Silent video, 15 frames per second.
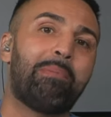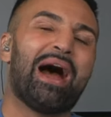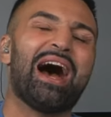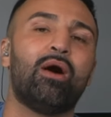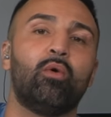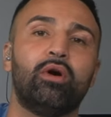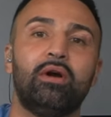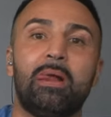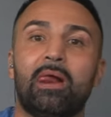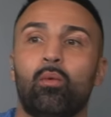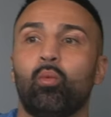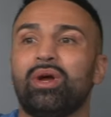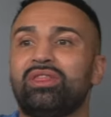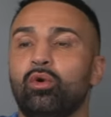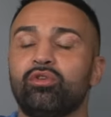power
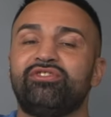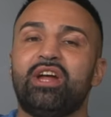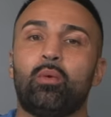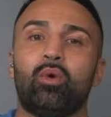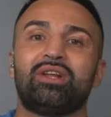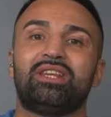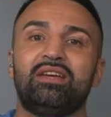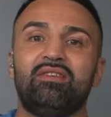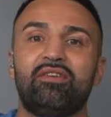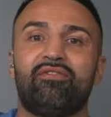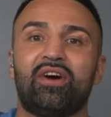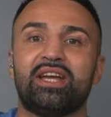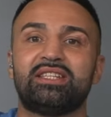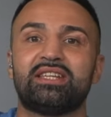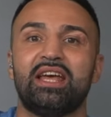with those Network TV
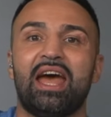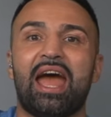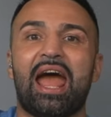fights,